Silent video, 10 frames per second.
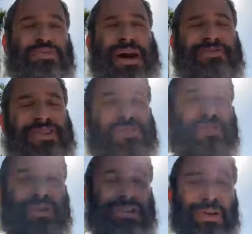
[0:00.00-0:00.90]
the prophets
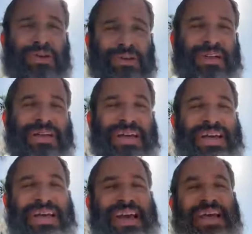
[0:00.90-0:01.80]
foretold,
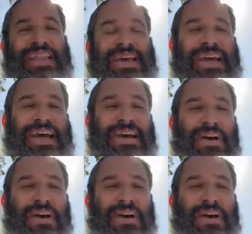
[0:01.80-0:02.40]
and that